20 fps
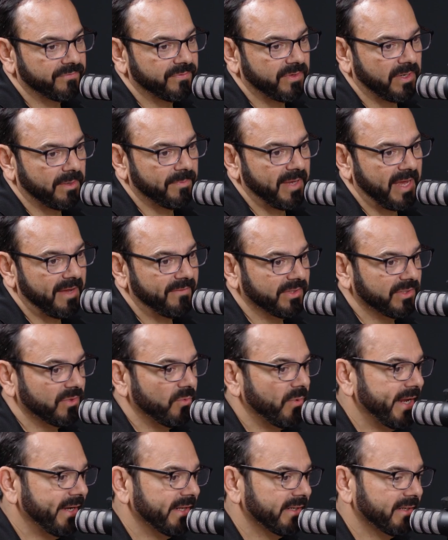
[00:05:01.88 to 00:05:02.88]
from having to
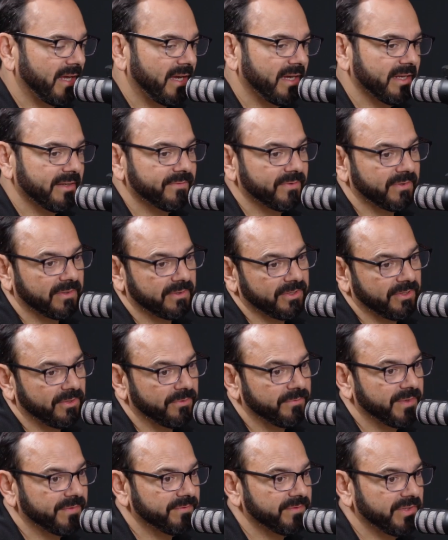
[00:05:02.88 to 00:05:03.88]
wait in line for,
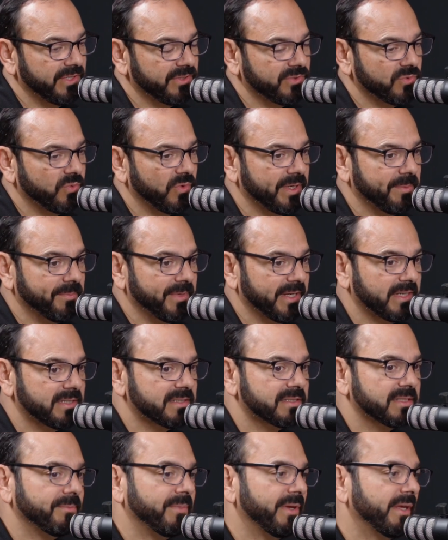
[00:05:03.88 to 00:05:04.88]
15, 20
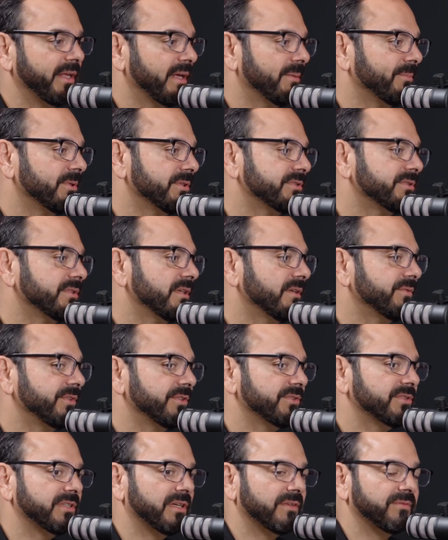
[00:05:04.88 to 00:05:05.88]
minutes to being able to serve
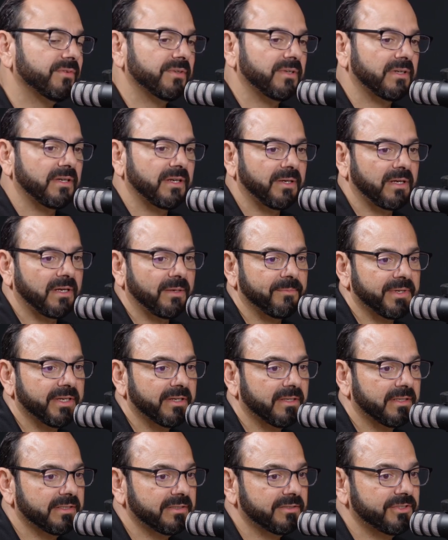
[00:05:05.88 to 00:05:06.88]
yourself a
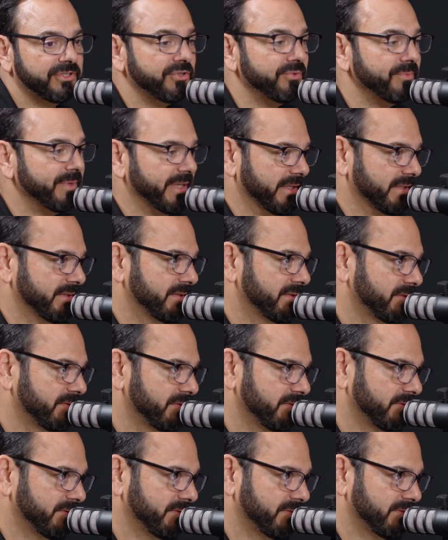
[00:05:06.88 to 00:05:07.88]
meal in 2 minutes,
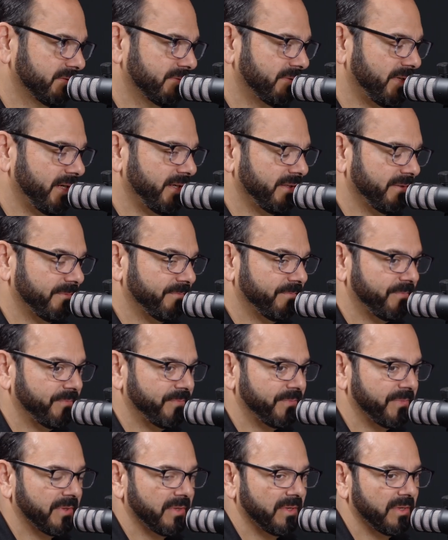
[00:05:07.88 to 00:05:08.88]
right?
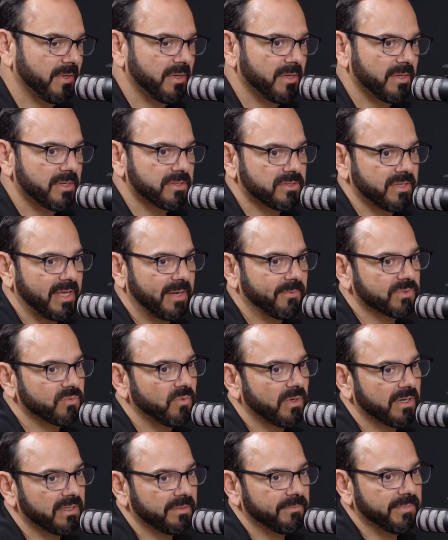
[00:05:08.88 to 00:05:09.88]
So that was
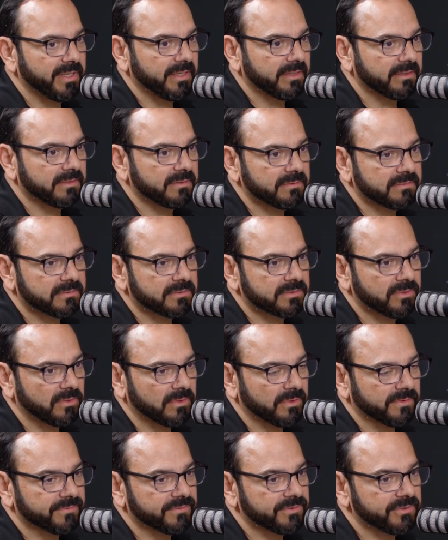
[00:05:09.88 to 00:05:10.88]
one of the big
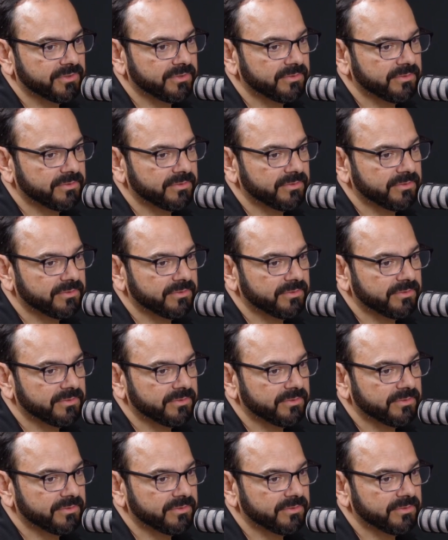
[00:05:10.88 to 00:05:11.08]
sort of